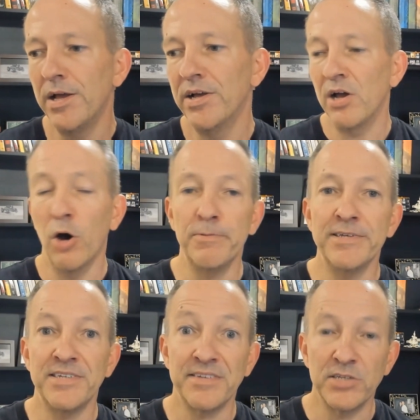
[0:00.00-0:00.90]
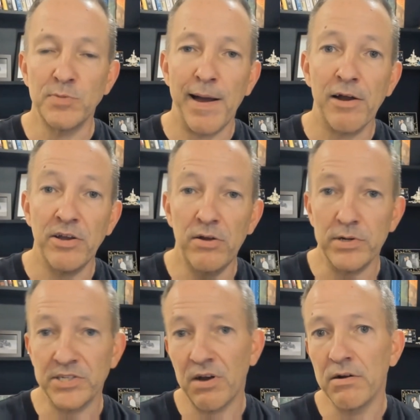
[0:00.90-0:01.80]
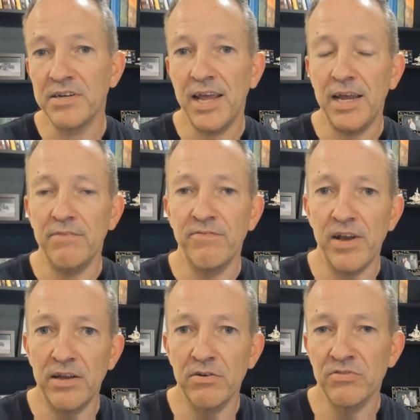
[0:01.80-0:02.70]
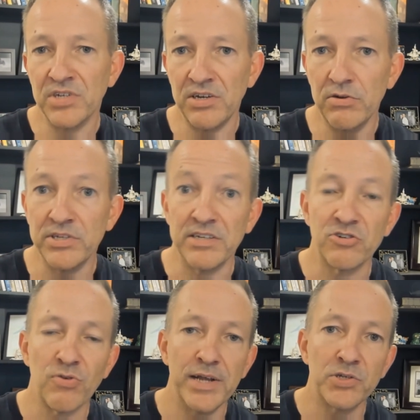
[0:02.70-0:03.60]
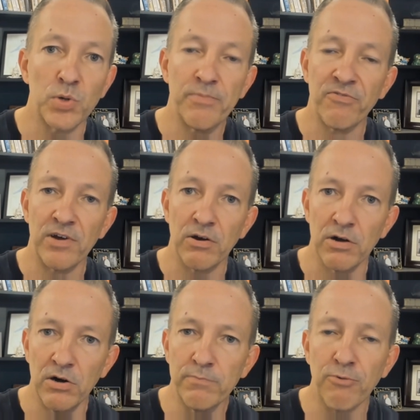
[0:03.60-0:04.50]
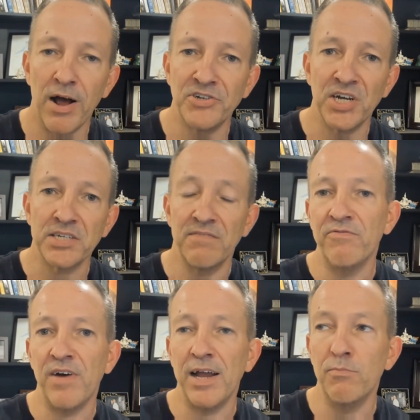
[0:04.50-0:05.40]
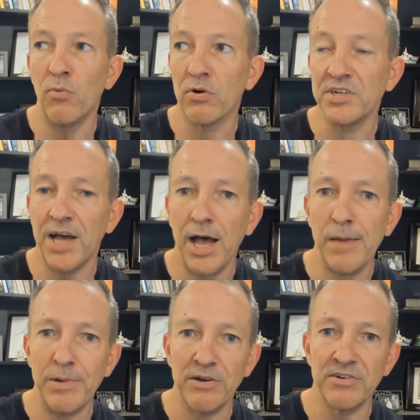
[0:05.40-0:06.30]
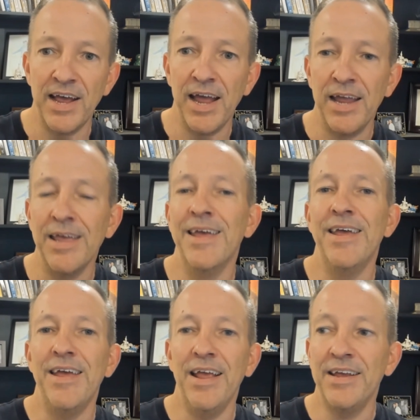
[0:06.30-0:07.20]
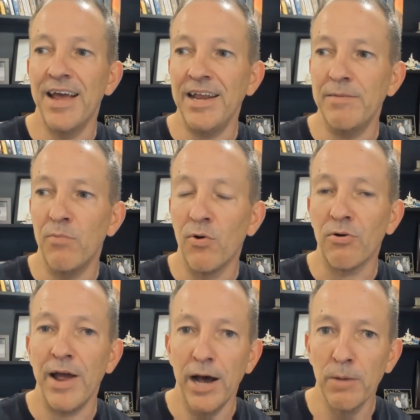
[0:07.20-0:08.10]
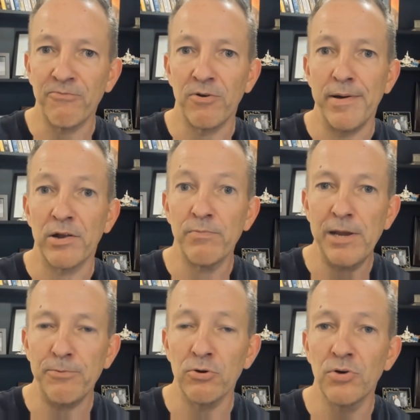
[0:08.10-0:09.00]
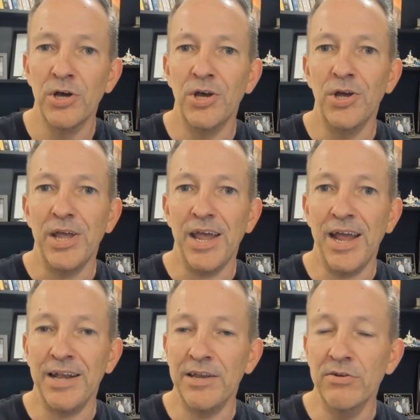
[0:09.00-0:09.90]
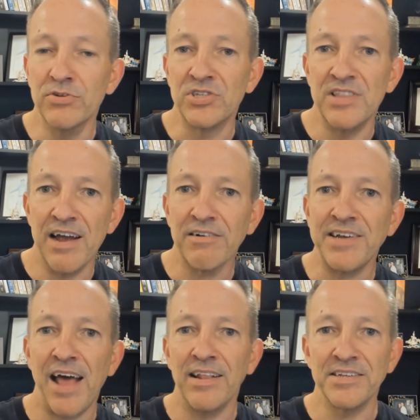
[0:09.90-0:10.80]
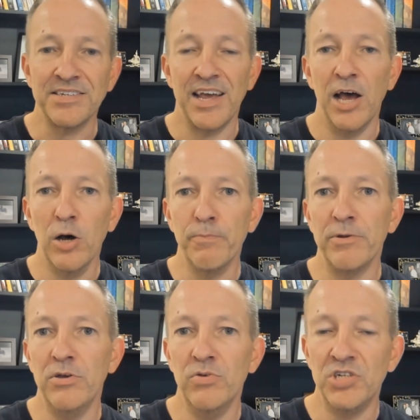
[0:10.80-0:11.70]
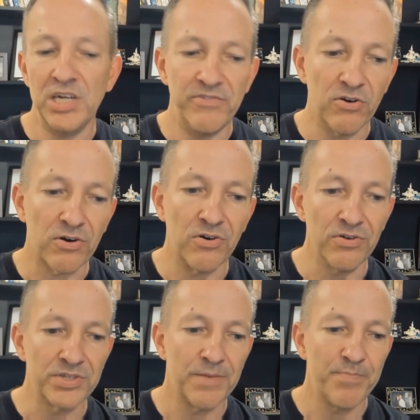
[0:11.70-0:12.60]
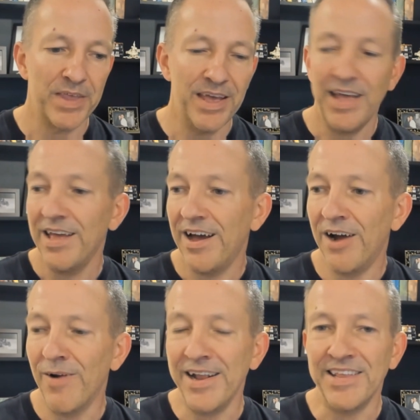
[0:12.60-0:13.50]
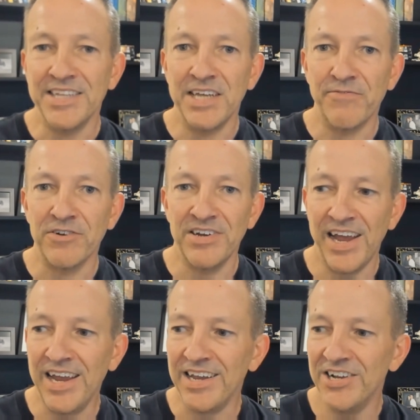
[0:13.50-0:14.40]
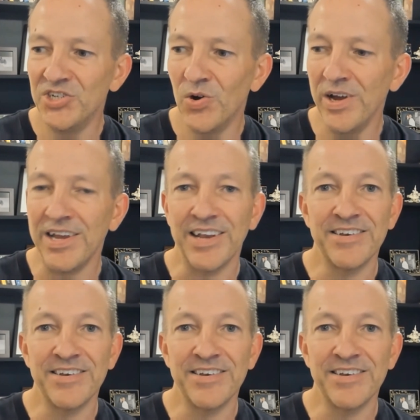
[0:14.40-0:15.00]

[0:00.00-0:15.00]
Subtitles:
I hope this has inspired you to start taking videos and using a transcript for your own projects and find more time in your day and getting more help from other people and use their talents to help you achieve your goals. All right, that's it for today. Enjoy.